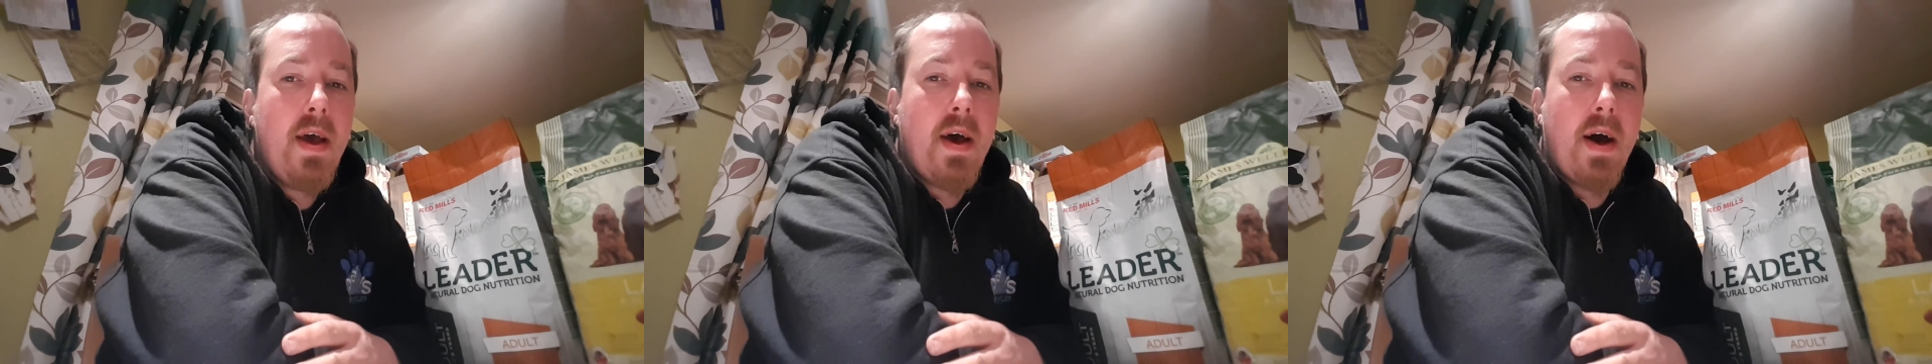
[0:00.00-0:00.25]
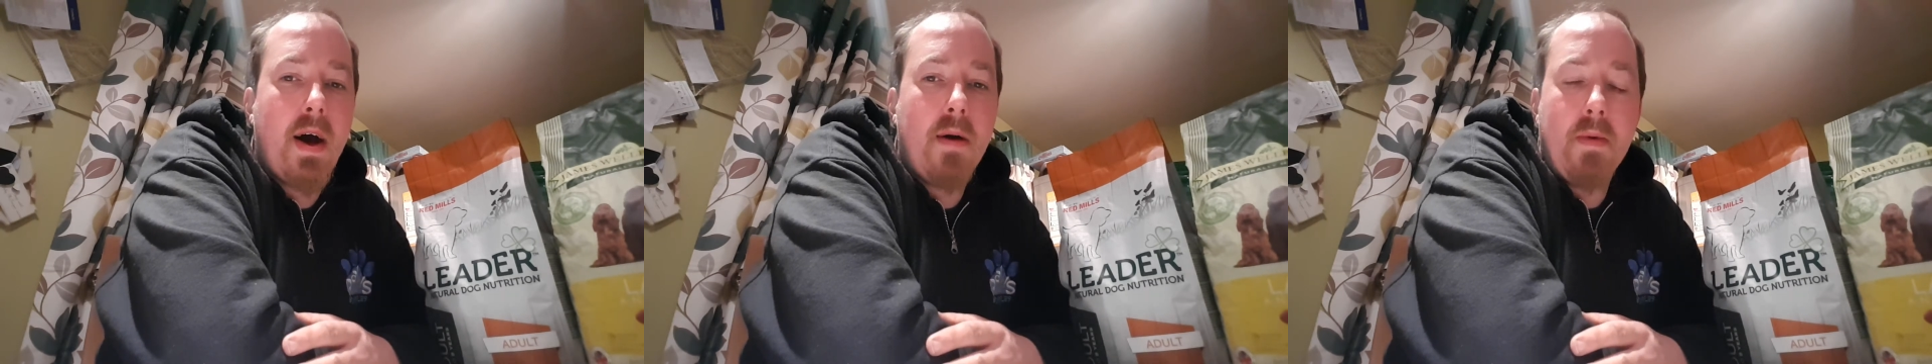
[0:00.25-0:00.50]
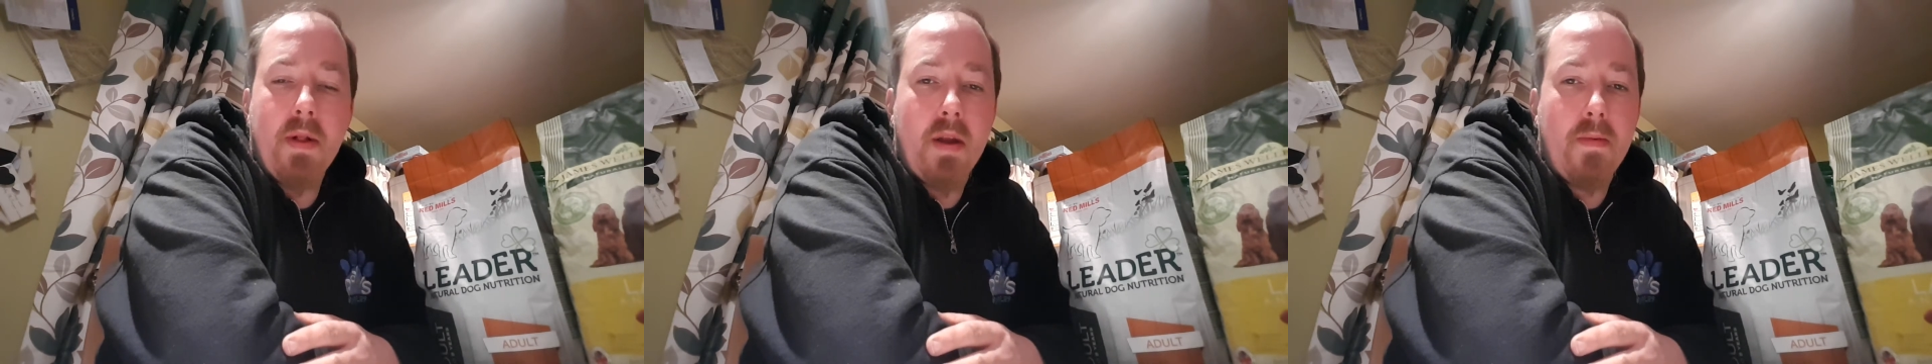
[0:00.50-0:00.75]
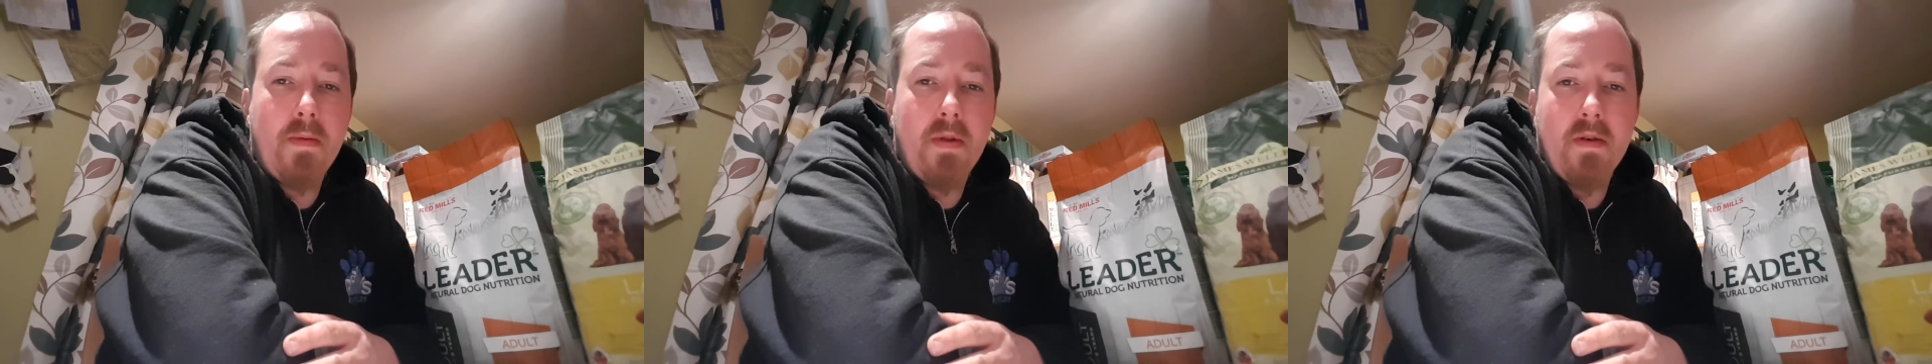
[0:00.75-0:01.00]
A lot of
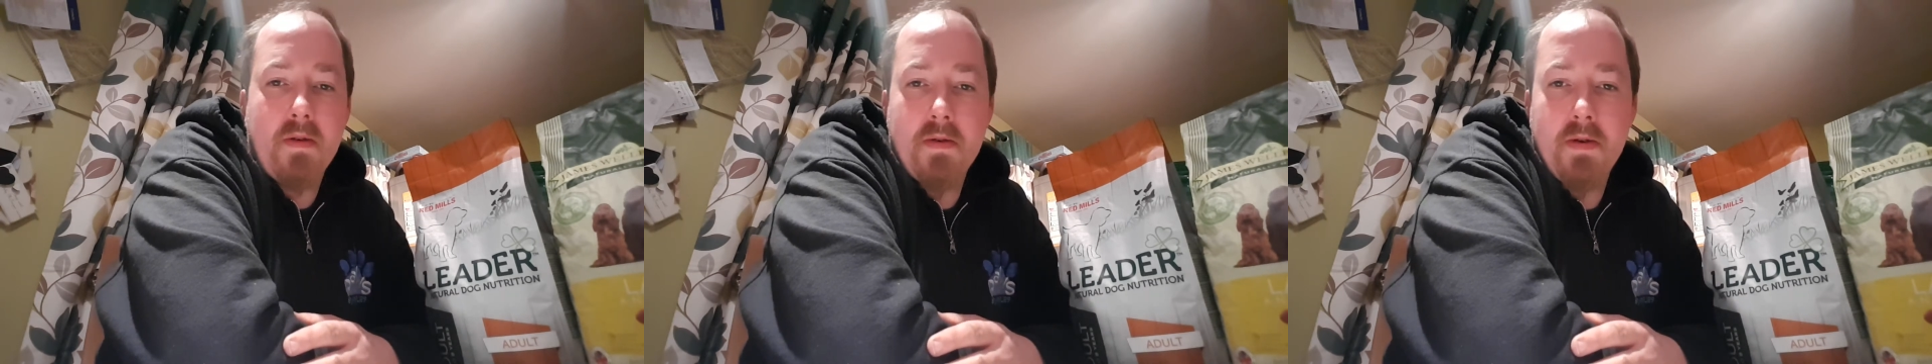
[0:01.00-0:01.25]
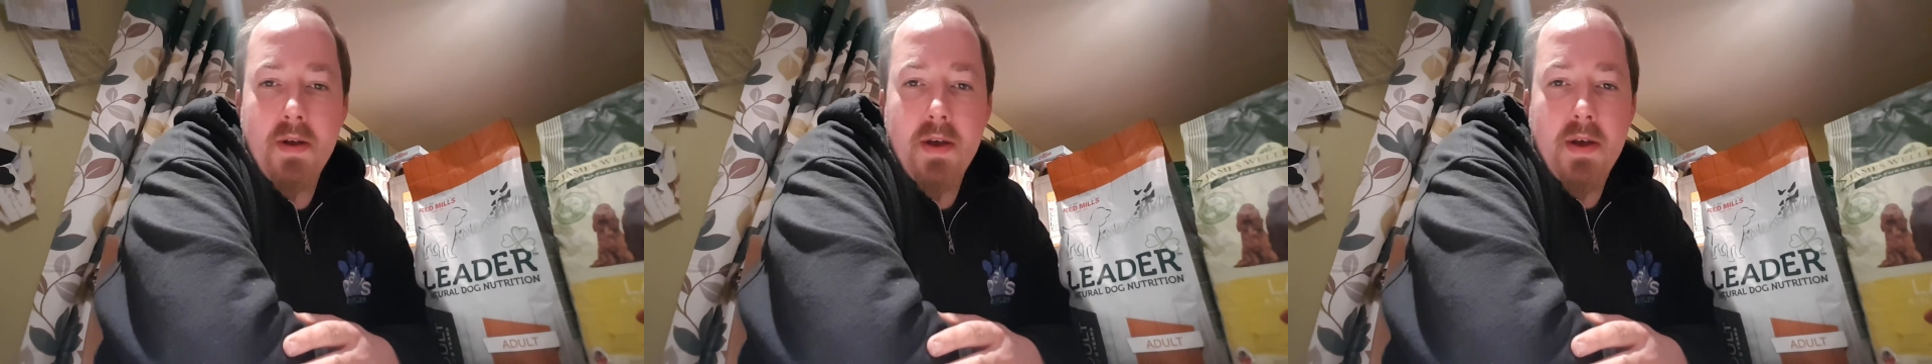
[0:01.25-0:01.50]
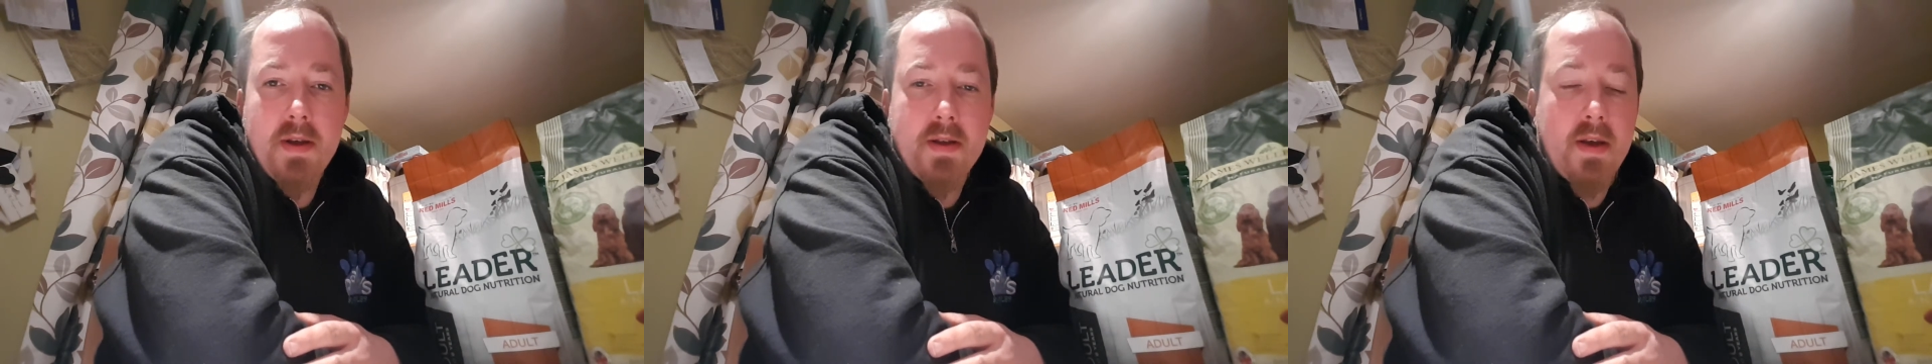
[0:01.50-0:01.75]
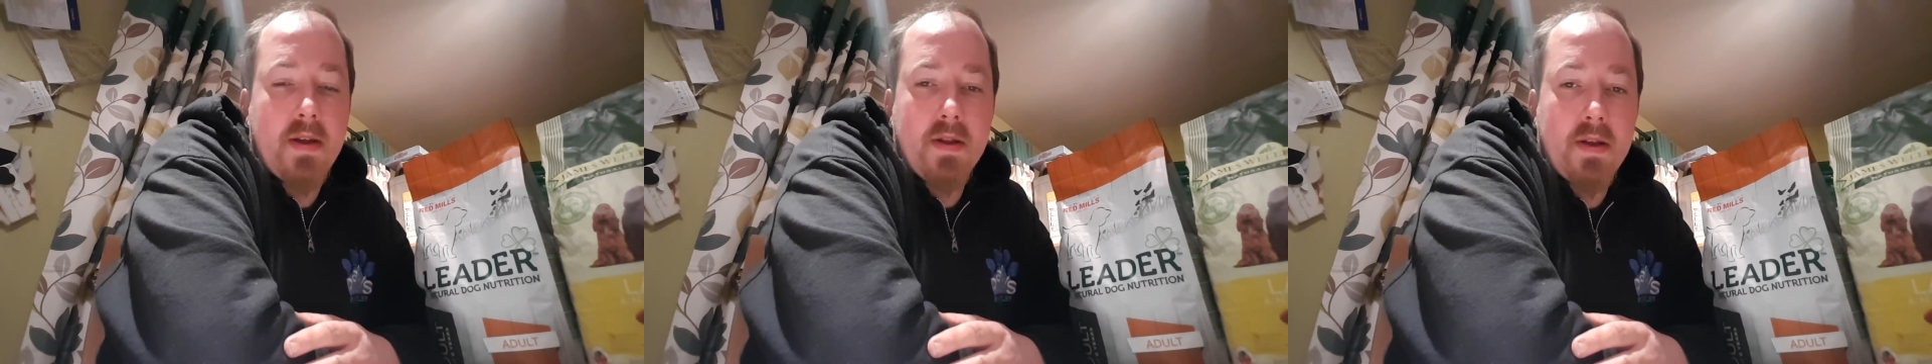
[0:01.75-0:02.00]
people are saying that